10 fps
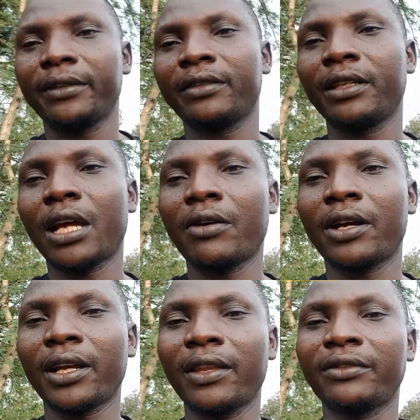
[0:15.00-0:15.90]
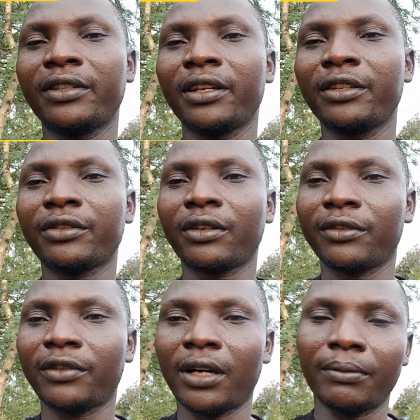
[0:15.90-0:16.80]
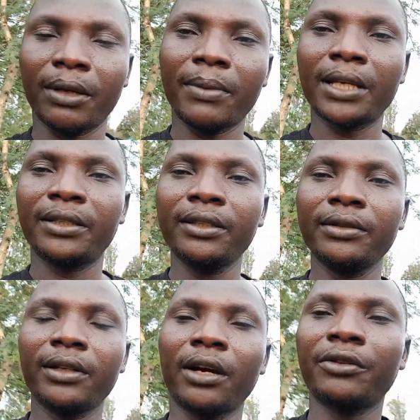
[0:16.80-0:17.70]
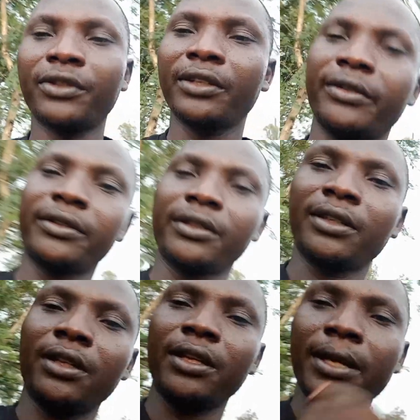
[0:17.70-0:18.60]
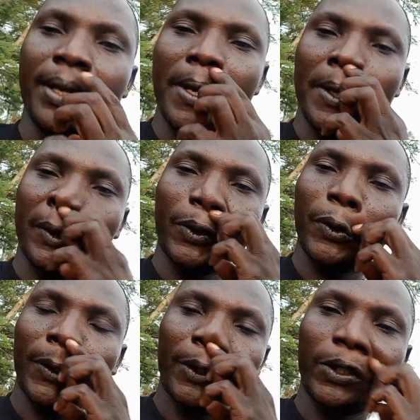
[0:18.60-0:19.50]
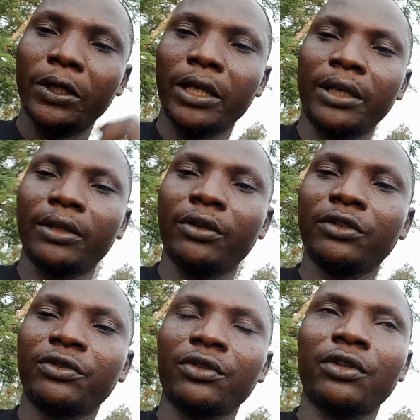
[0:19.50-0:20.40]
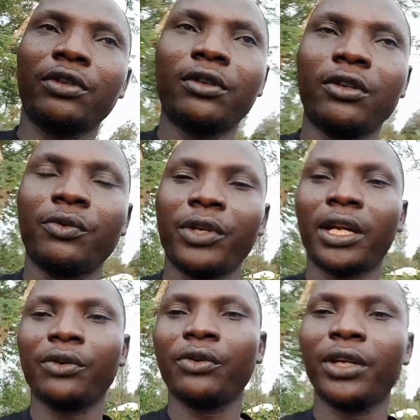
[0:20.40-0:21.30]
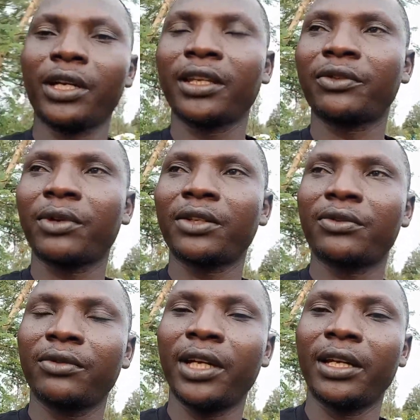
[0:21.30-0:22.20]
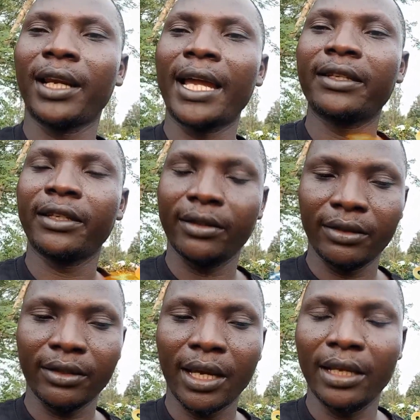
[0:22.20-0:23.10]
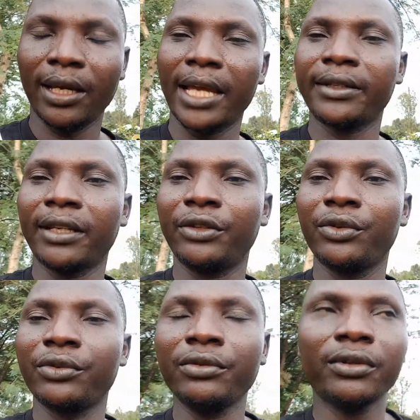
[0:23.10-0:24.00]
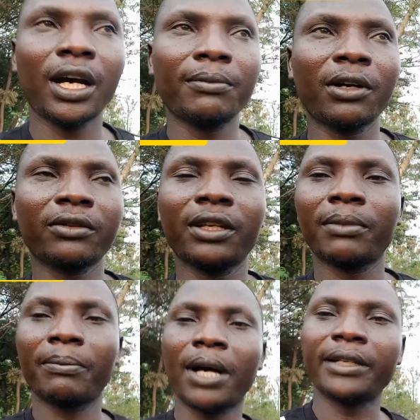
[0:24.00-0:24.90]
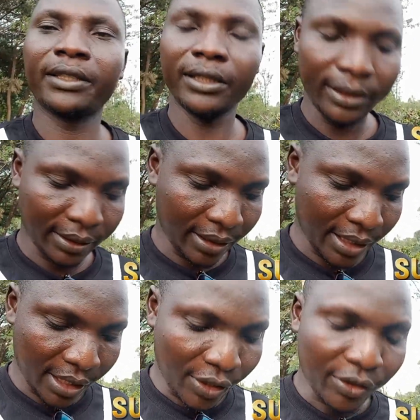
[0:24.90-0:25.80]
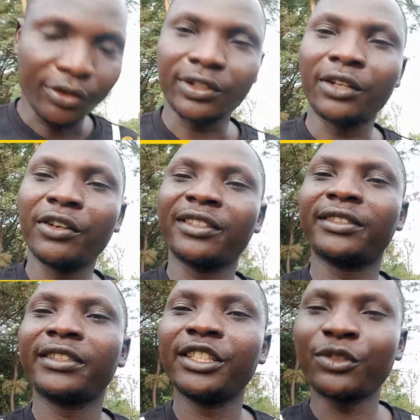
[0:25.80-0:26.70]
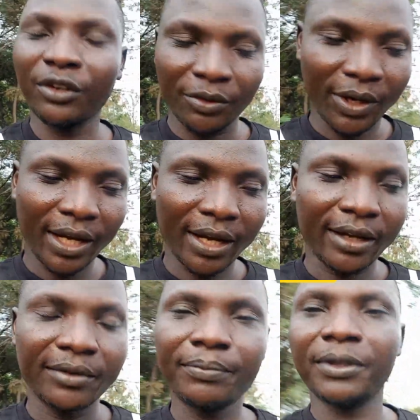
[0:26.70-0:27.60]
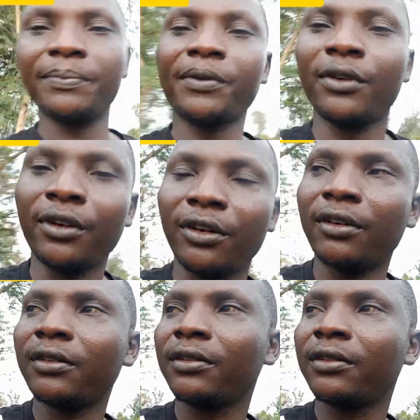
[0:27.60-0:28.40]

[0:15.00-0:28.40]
now another series of Mabati houses. And also, we are doing. I just want to enlighten you about the Mabati, because I know it is season where people.